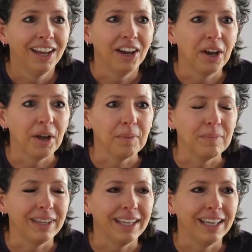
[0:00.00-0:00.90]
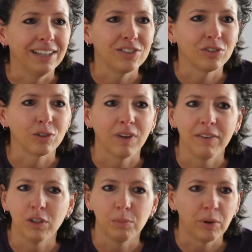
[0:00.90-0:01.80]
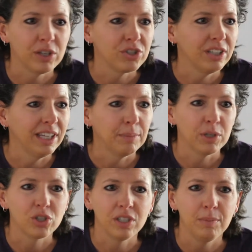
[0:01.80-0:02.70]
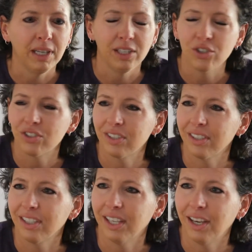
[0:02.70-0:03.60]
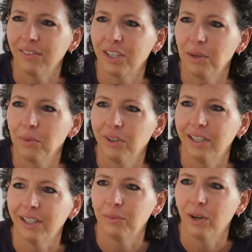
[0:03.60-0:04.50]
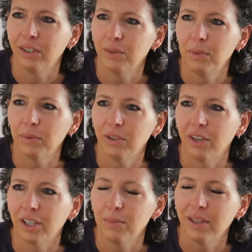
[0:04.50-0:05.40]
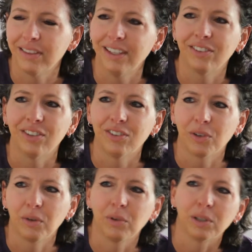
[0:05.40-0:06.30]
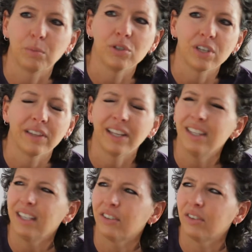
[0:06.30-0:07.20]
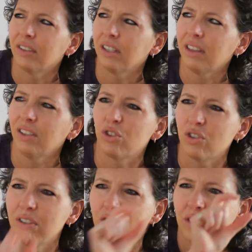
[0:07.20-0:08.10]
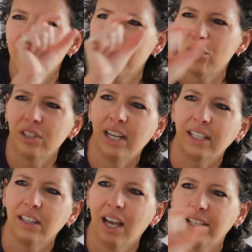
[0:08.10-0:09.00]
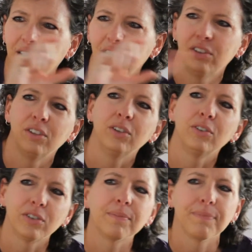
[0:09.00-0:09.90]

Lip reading: and to survive the Depression, but she managed to have a camera and wanted to be able to document things, and so I really appreciate that. I think it's the genetic line continues.